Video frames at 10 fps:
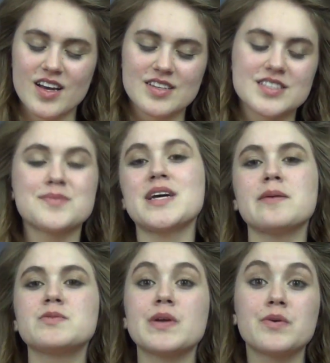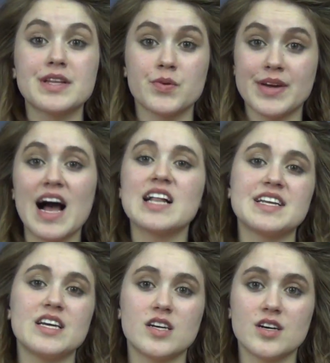Sometimes we don't get the
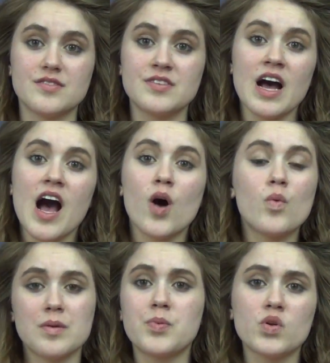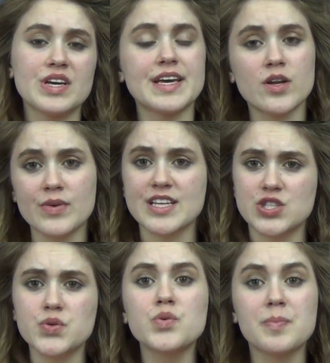reality of what bullying can really
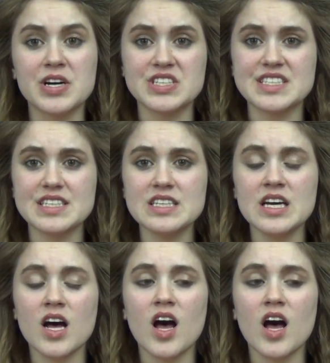do to a person.